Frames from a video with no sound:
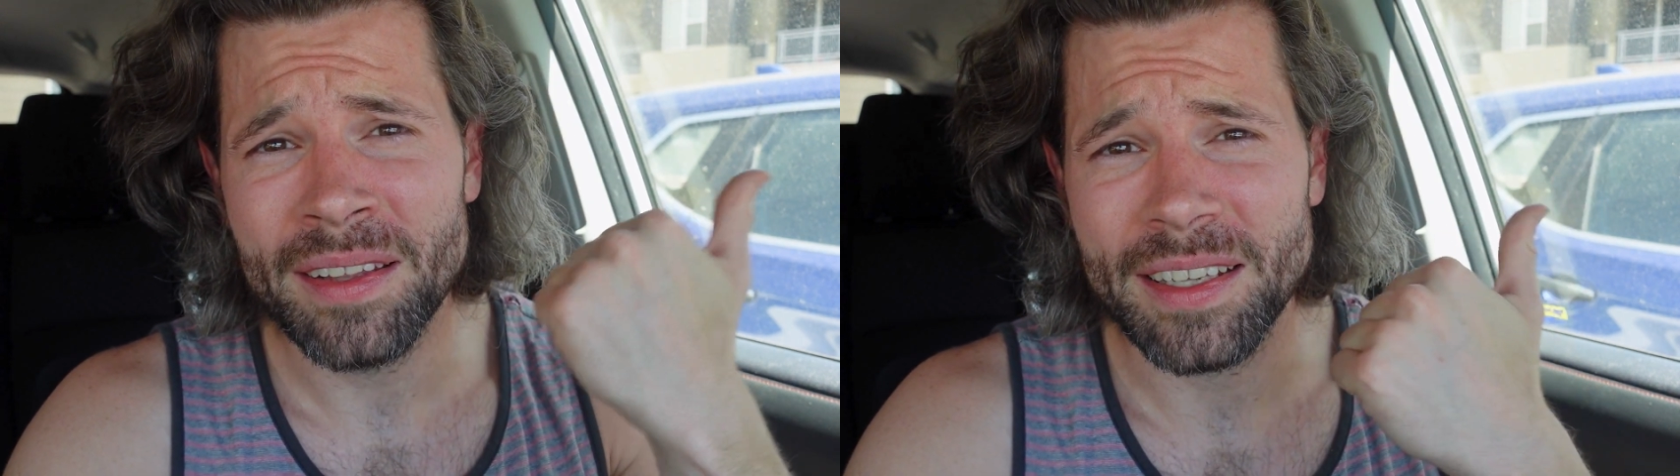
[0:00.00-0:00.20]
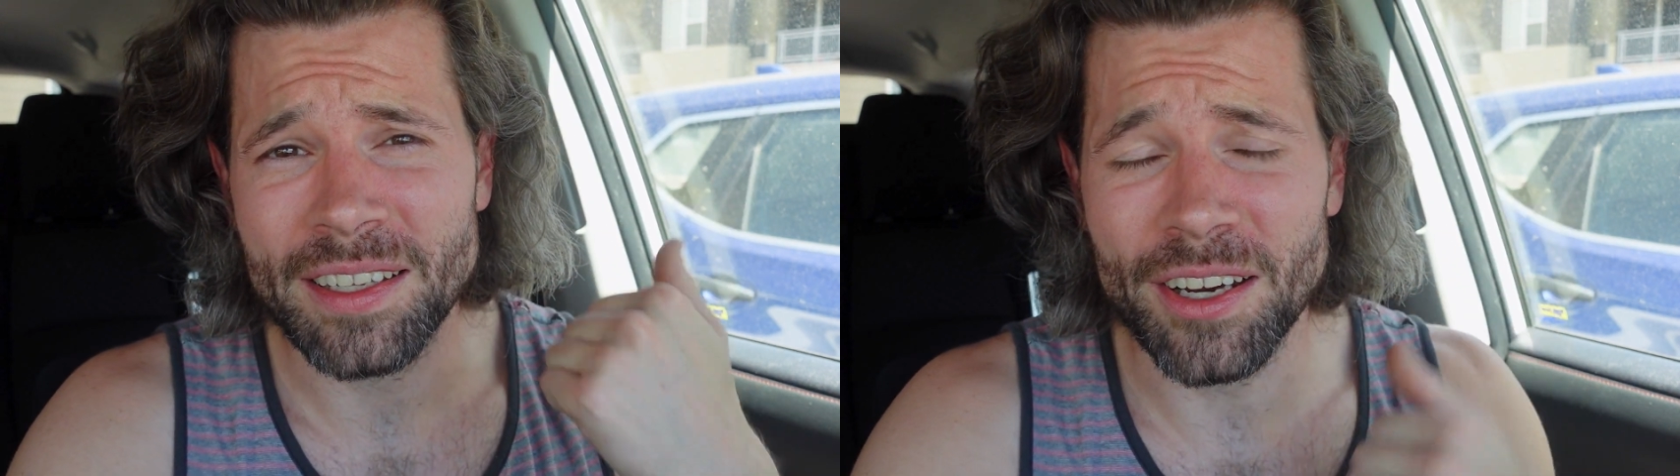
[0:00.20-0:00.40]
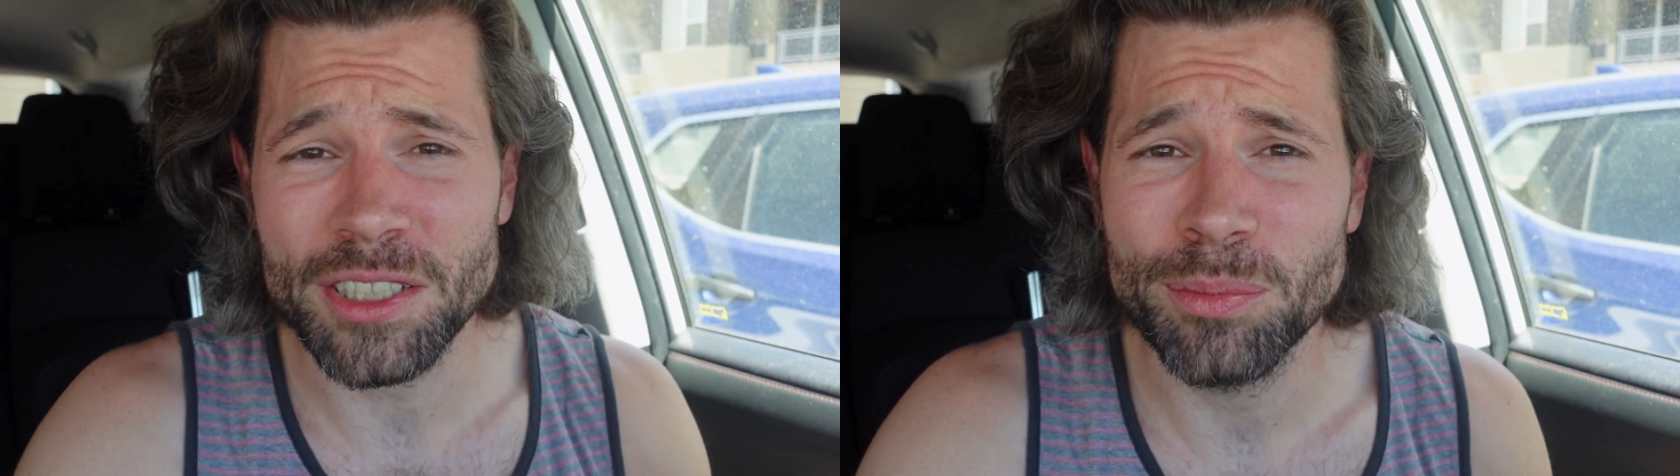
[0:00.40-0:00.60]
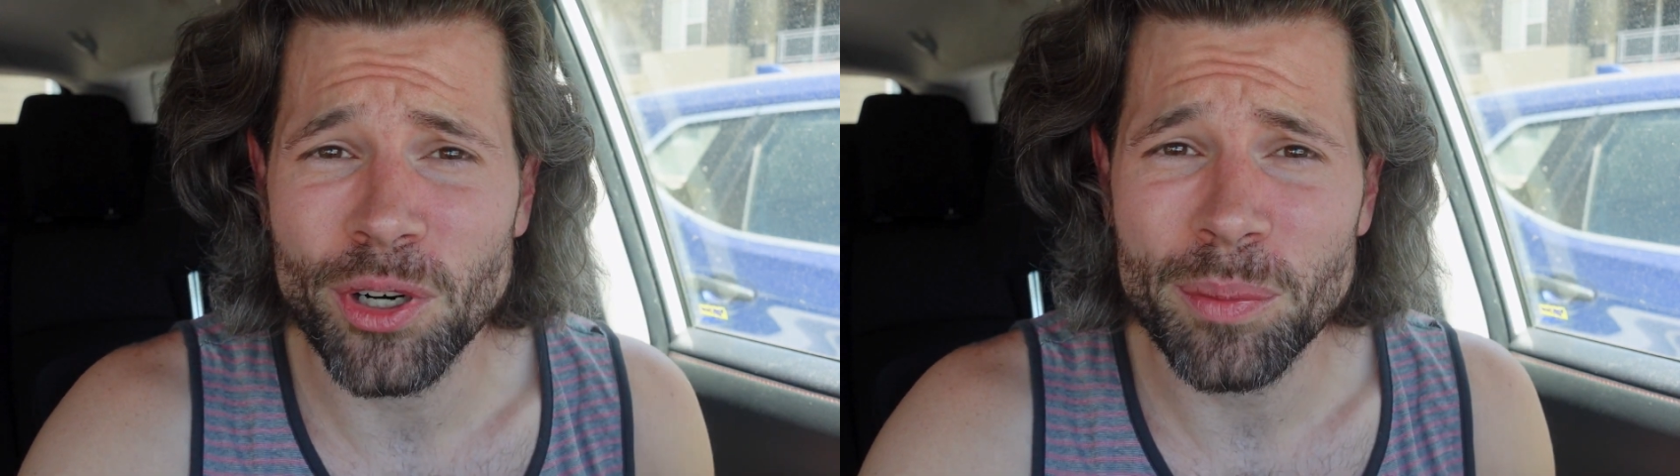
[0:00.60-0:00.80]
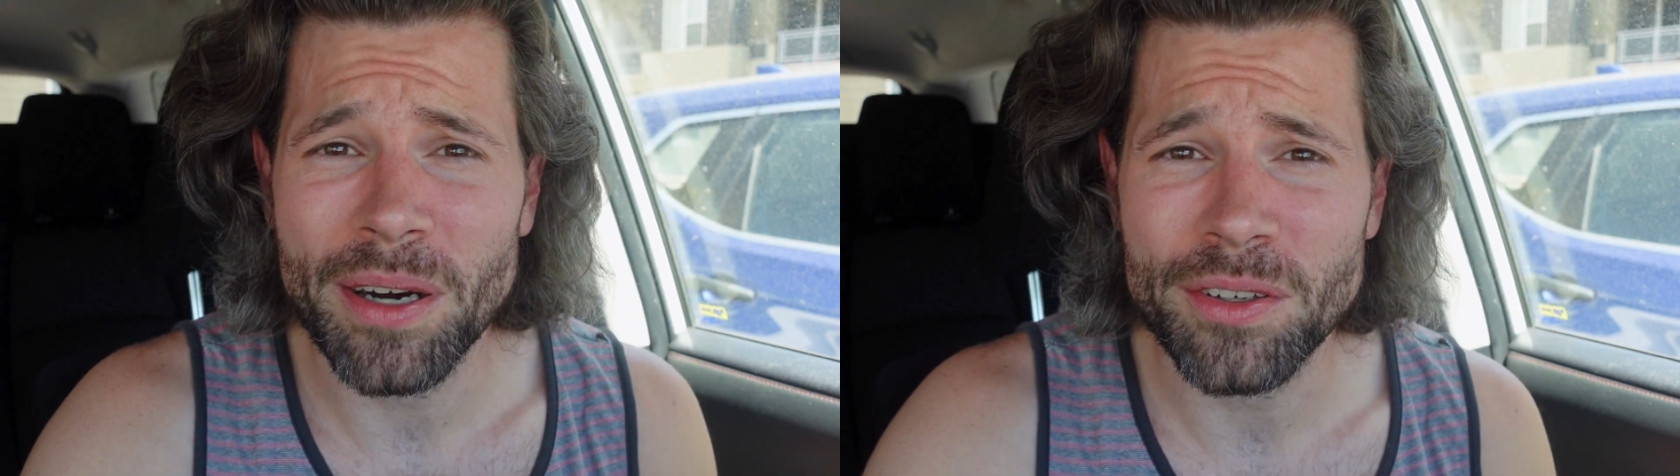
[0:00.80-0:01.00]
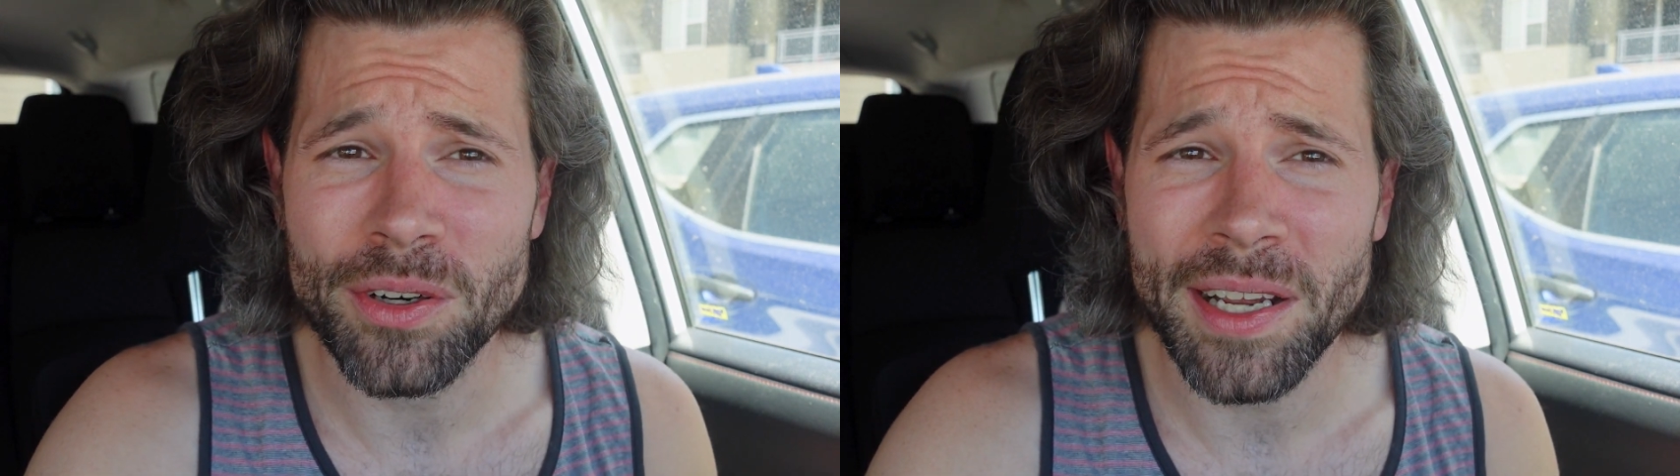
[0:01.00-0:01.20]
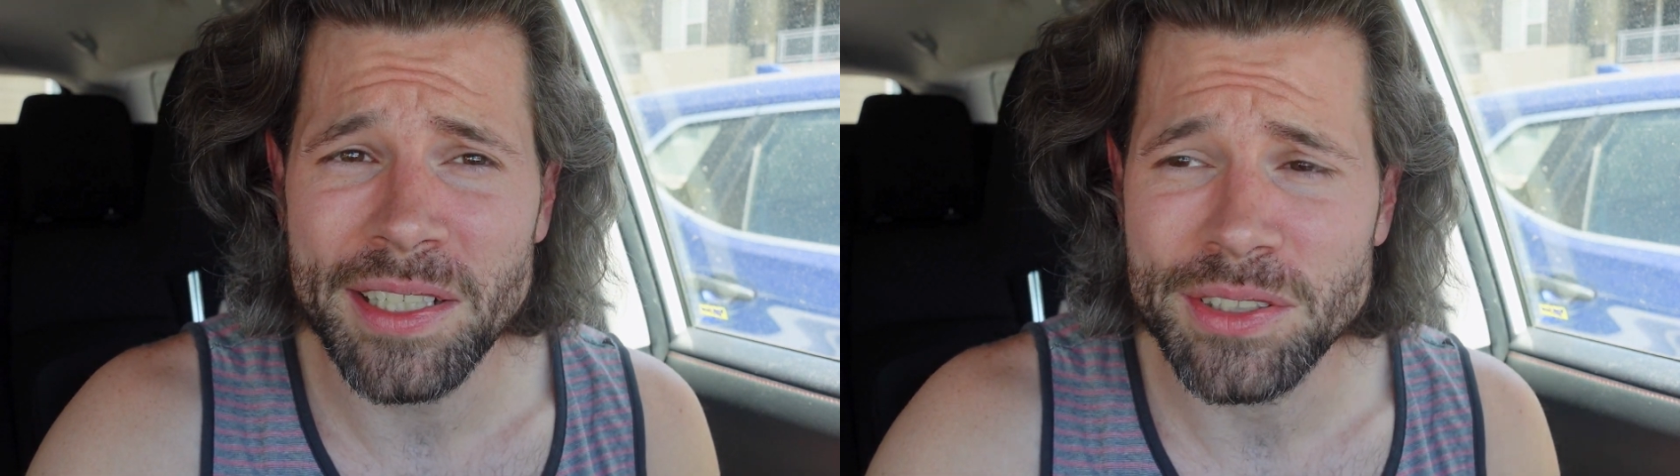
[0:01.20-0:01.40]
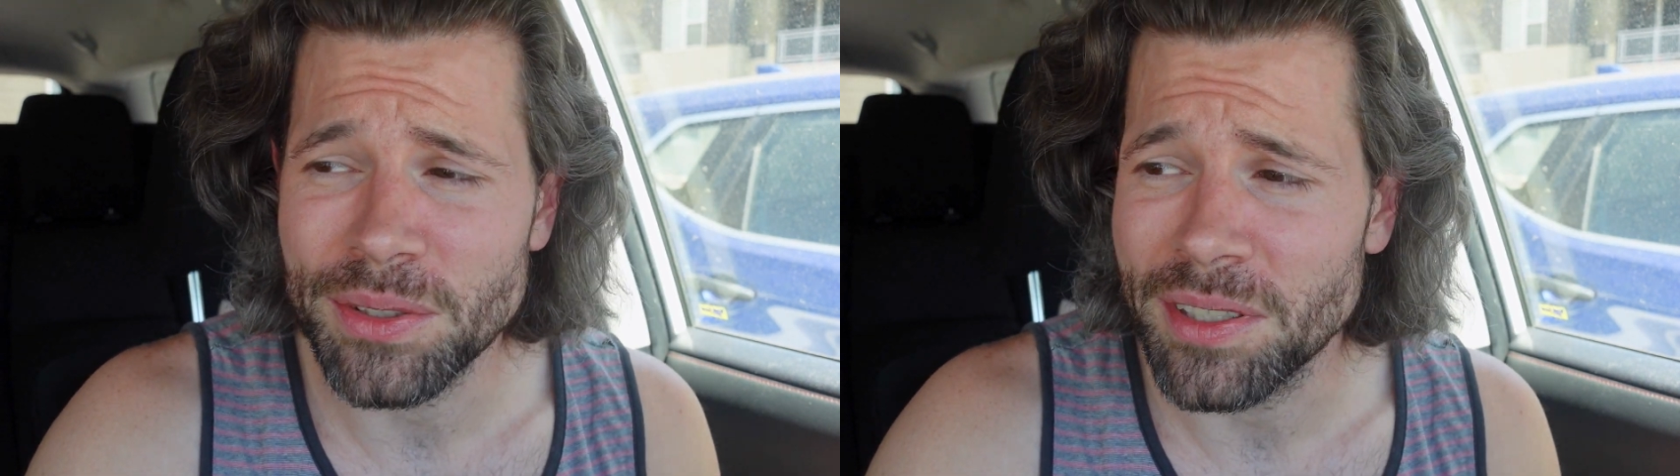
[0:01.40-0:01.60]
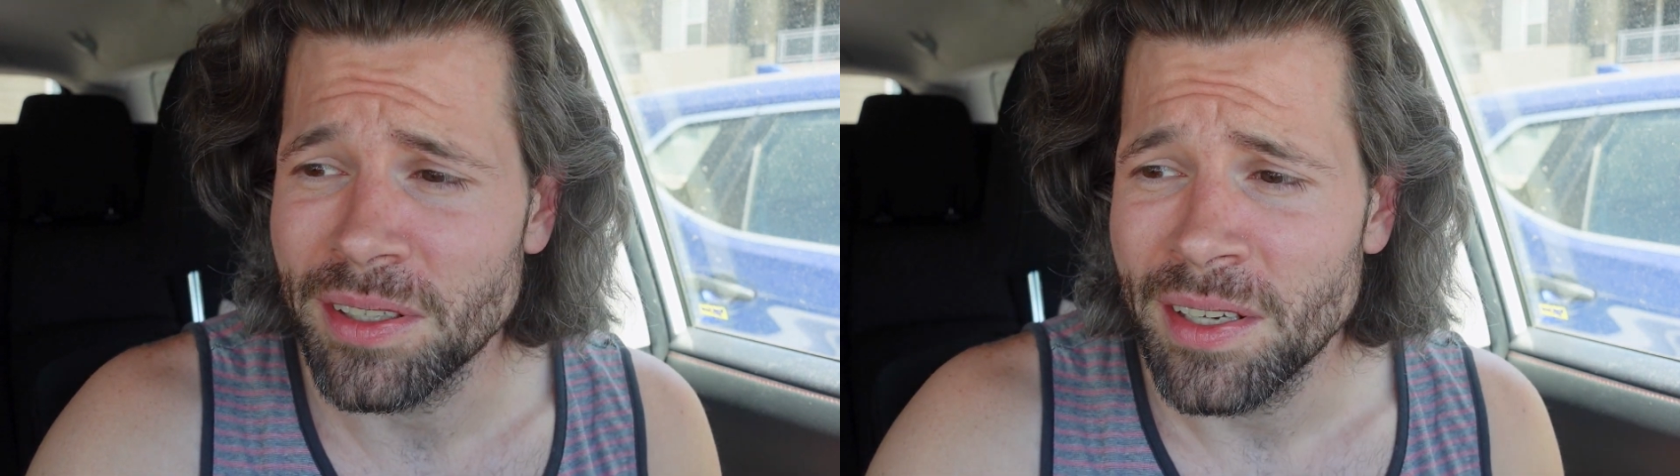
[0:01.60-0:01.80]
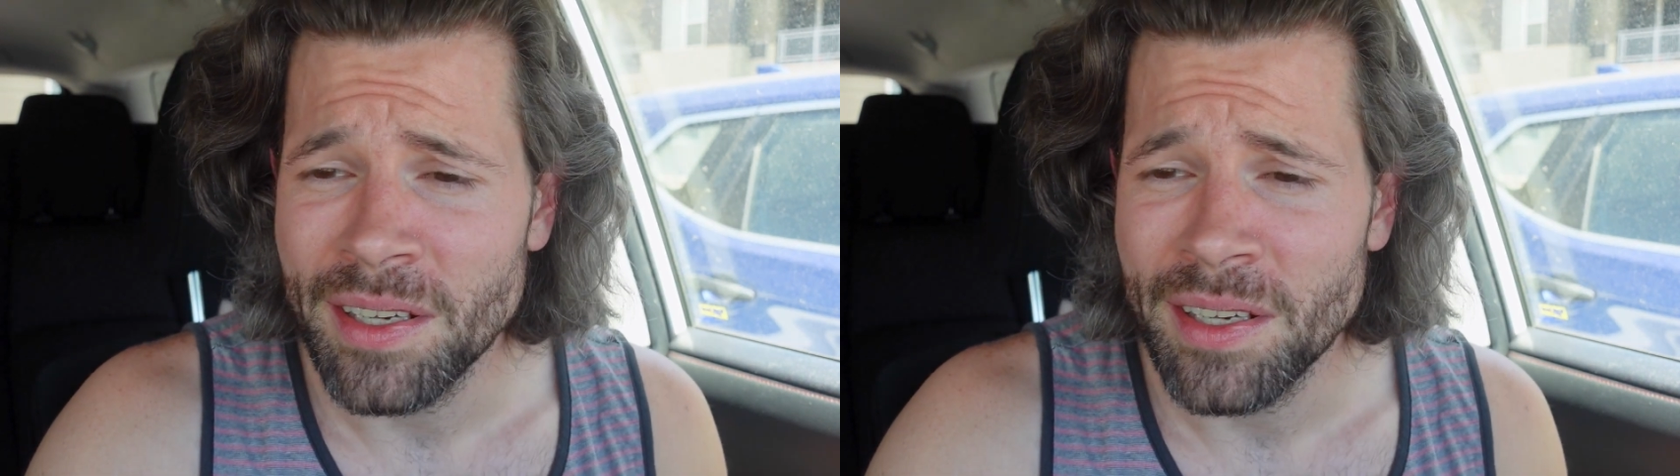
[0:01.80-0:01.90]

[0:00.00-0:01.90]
that talks more about grades, or